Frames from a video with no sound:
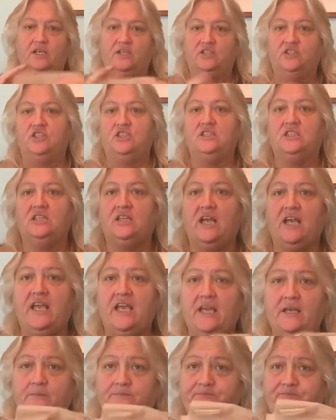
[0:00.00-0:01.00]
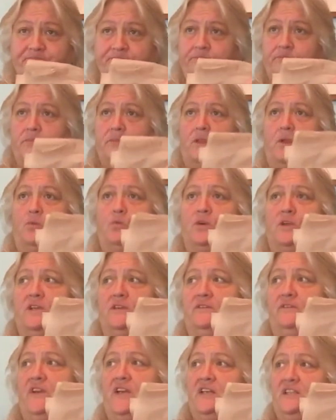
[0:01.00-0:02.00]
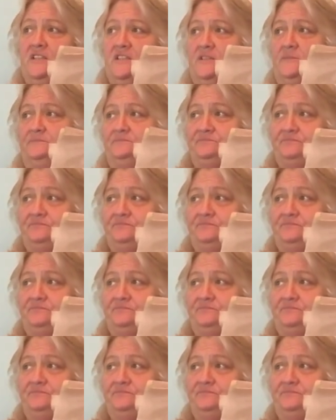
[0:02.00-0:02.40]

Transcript: And she said, I am working fast.